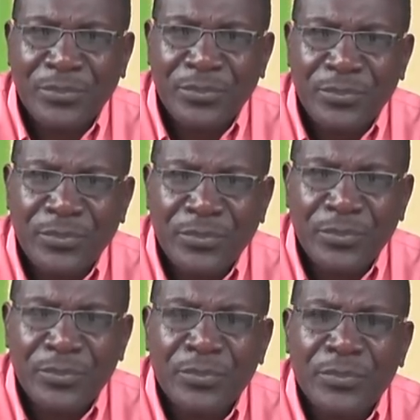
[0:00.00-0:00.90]

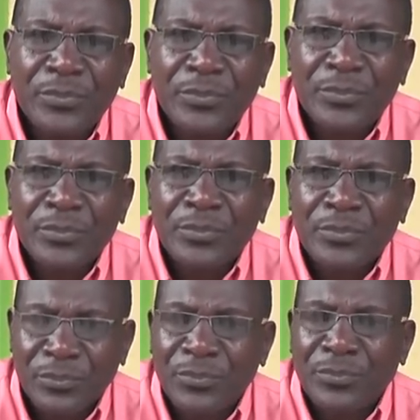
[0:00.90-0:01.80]

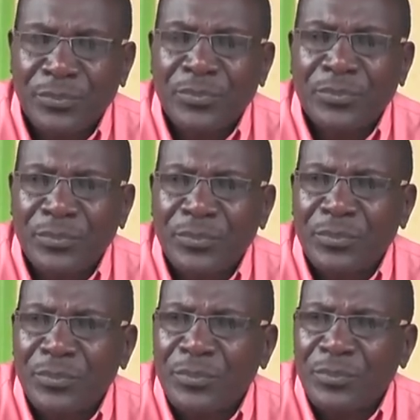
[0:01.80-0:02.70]

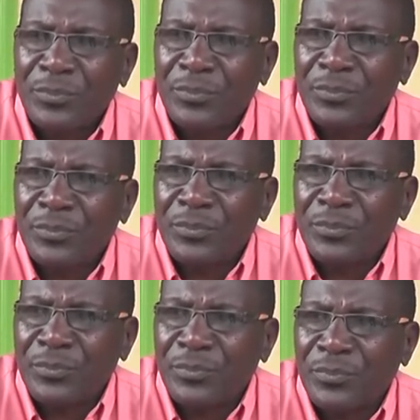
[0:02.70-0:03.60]

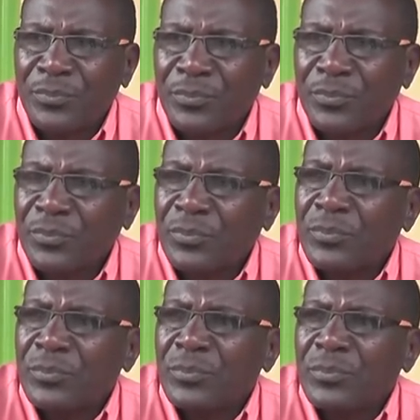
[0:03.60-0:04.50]

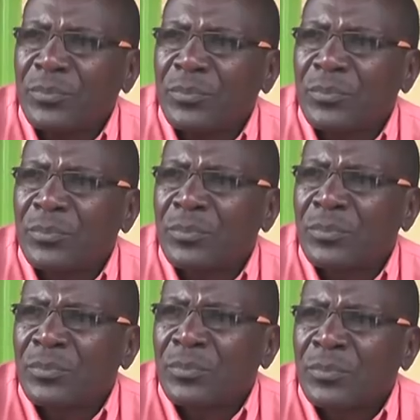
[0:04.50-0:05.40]

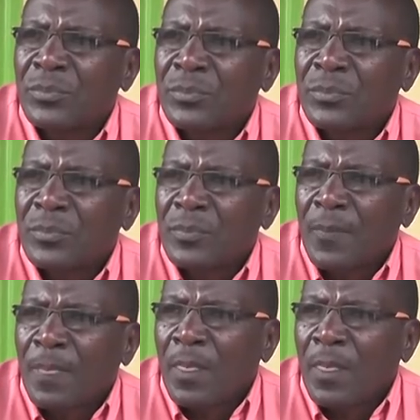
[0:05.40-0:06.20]
This person isn't speaking.